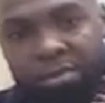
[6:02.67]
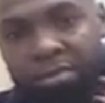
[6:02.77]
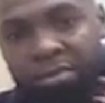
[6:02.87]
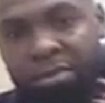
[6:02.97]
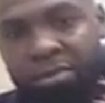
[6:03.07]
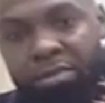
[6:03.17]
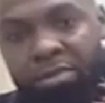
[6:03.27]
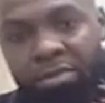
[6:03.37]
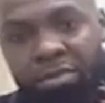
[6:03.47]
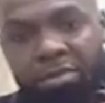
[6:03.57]

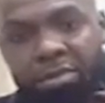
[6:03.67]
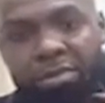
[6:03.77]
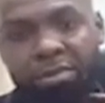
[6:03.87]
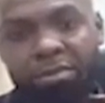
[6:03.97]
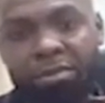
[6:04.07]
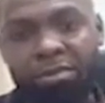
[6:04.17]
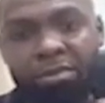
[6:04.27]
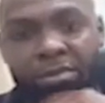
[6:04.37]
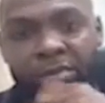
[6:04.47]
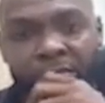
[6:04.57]

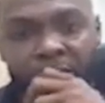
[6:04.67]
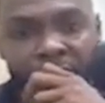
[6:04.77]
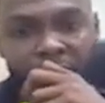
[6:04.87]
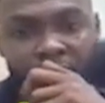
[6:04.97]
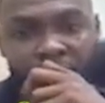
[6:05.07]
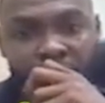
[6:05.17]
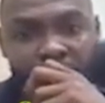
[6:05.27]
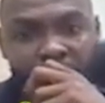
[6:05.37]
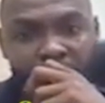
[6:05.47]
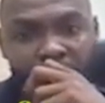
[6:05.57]

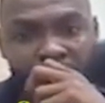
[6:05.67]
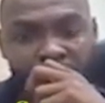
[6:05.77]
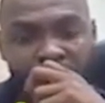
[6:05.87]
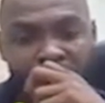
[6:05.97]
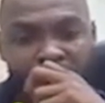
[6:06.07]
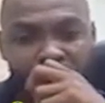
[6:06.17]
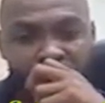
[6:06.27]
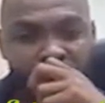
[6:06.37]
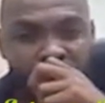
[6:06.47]
(silence)